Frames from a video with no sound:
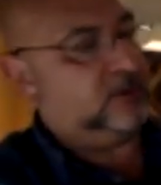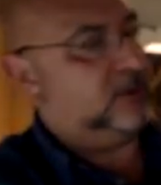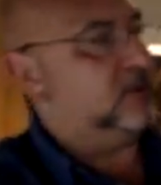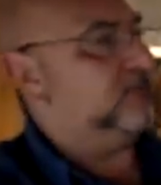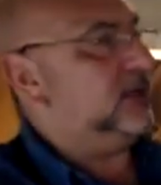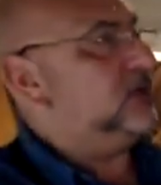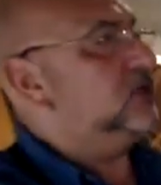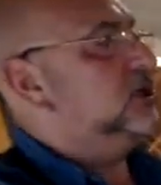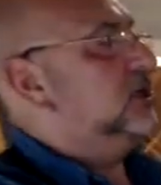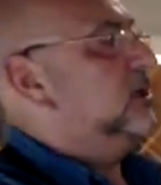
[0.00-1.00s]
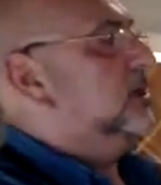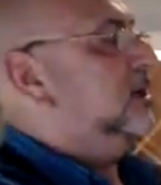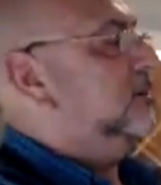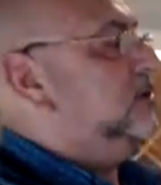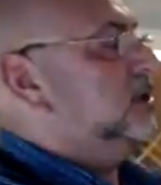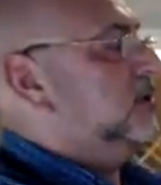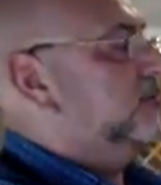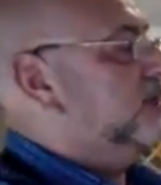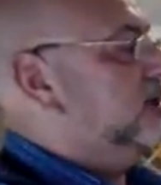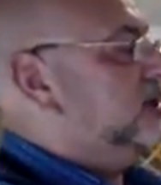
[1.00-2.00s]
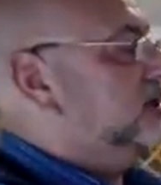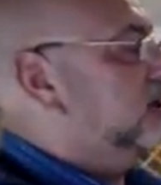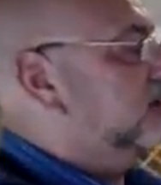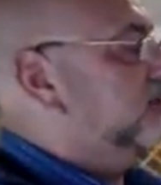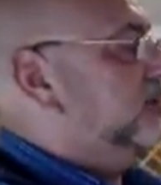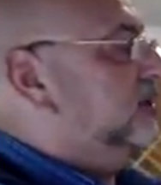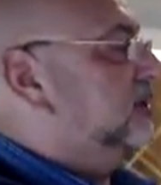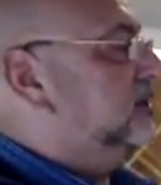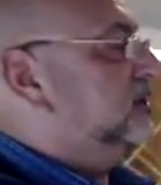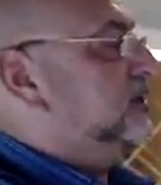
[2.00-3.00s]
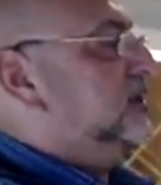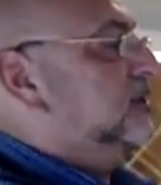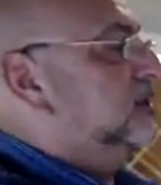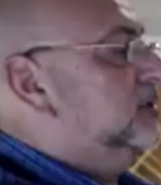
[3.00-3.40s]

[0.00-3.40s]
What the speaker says: then beach. I'm just going to finish this off with some